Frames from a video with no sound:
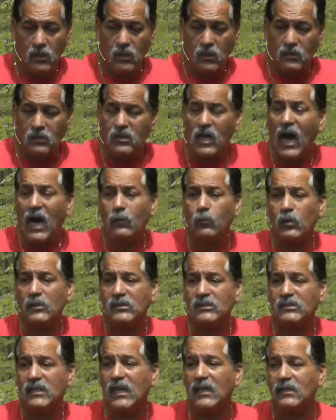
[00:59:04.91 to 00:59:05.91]
God was
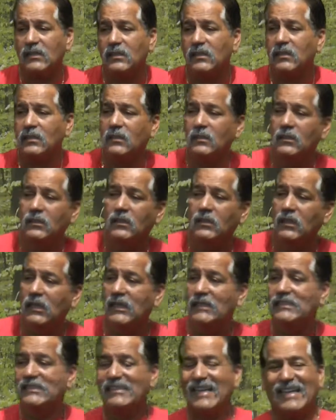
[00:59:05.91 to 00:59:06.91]
sent he
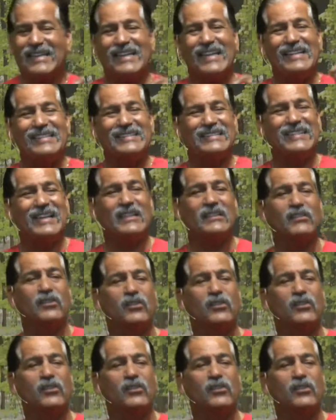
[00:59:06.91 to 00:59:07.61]
sent his son to